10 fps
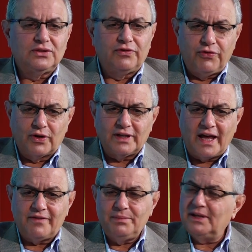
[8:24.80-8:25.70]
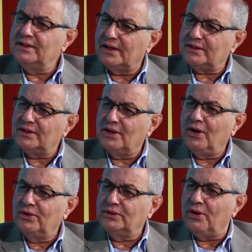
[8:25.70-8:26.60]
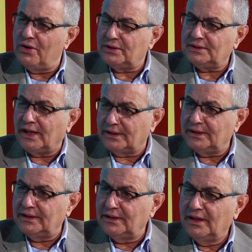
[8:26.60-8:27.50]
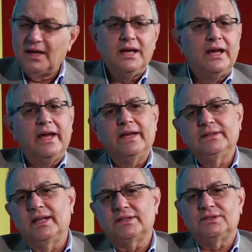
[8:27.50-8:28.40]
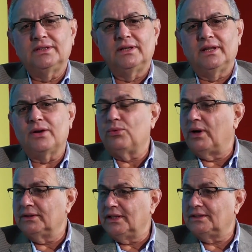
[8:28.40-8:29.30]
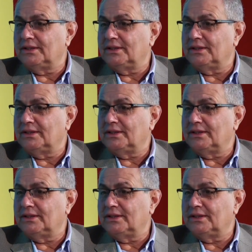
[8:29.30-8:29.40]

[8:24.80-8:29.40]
So 4.5 billion years ago, the Earth started, and that's like 1/10.